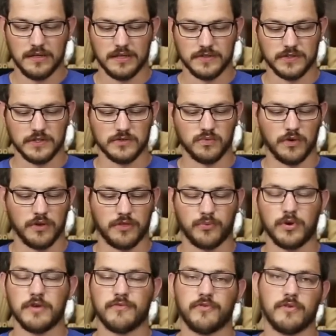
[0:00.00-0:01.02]
This is with
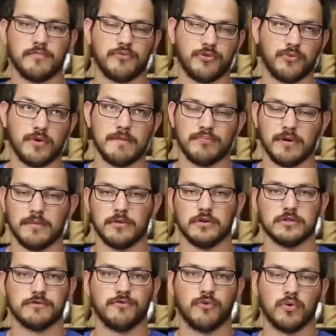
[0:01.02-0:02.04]
3
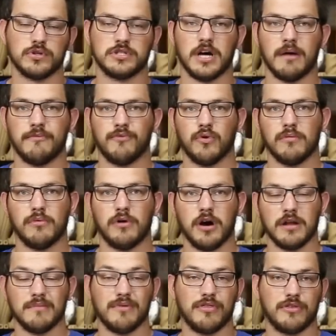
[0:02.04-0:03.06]
perimeters, 4 top, 4
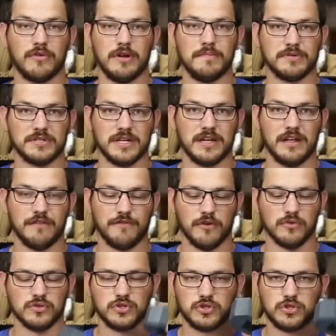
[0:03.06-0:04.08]
bottom, 30%
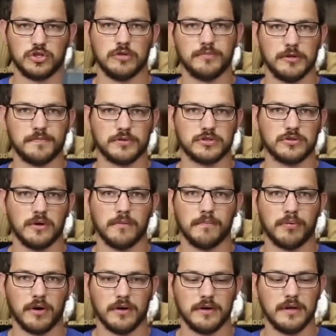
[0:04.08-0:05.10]
infill, super duper
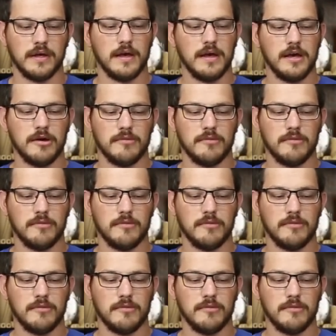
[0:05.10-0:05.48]
strong part.